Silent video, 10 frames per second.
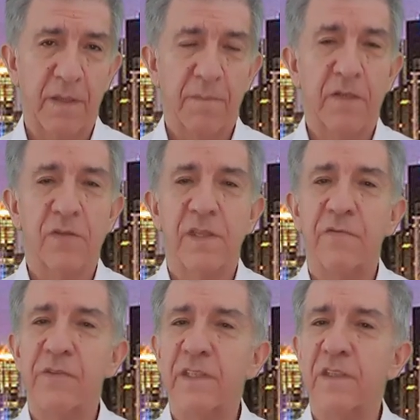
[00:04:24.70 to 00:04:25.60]
because
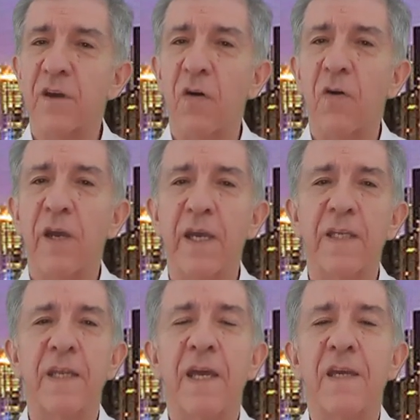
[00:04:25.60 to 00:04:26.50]
there is no
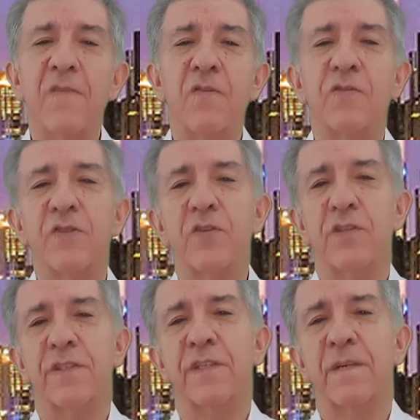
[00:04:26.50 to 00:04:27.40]
head in the
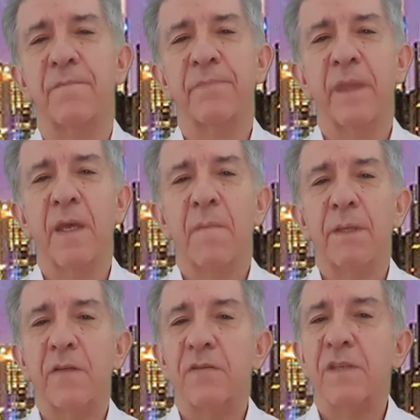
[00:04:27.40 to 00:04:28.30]
Church,
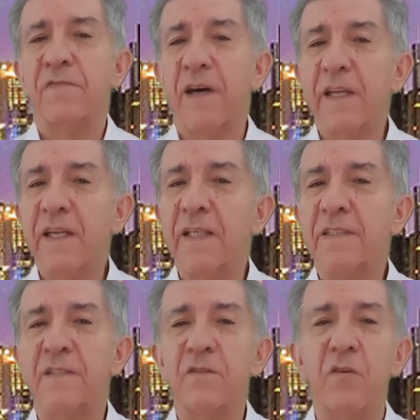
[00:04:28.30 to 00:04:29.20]
because the
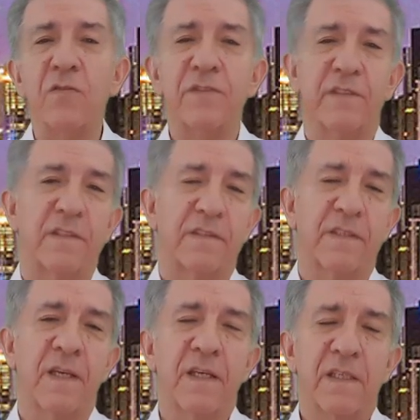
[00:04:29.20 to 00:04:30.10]
Vatican's
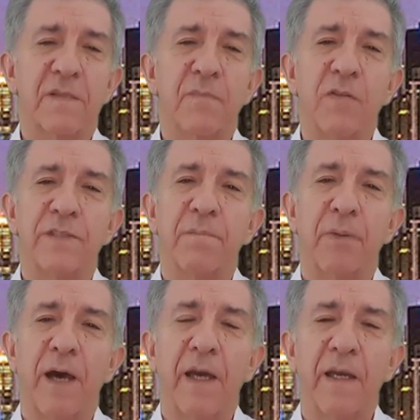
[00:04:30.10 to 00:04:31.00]
nonsense is
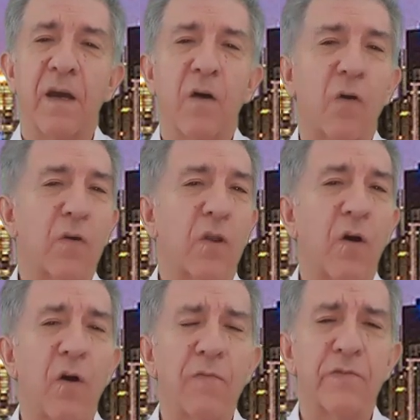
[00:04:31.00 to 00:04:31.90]
multiplying all
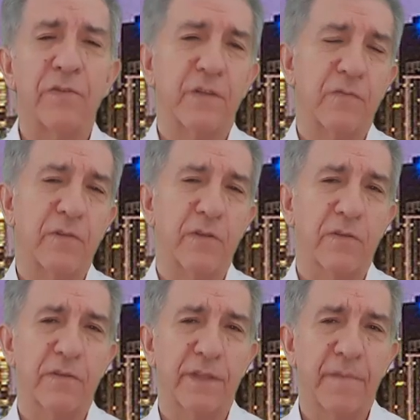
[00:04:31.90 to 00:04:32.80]
over the
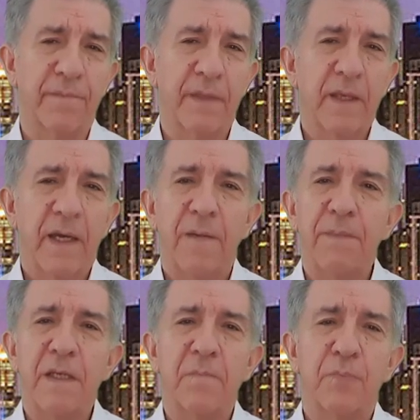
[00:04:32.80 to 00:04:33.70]
world, and
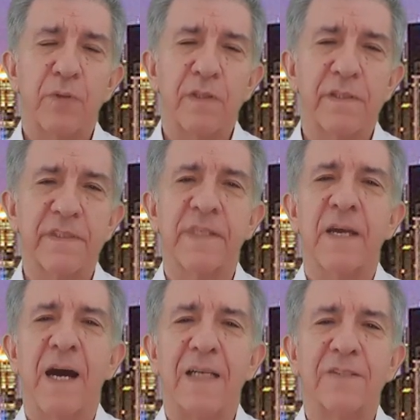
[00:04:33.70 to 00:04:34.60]
many priests
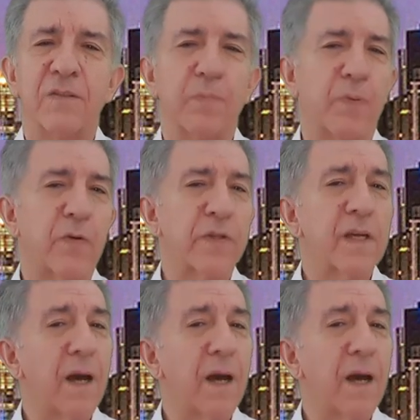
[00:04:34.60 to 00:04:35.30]
are supporting